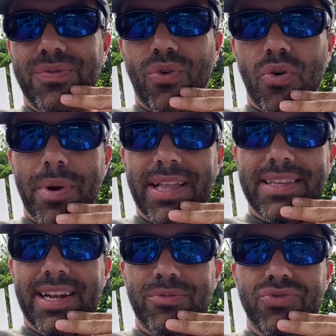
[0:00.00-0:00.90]
format
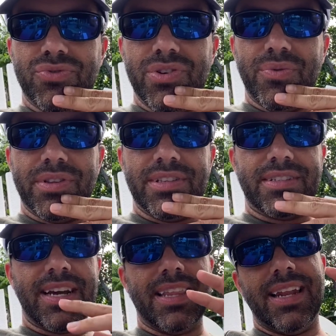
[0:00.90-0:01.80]
that I'm doing with
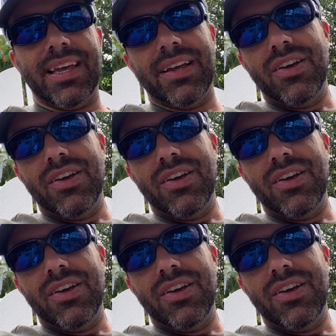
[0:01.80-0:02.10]
this kind of like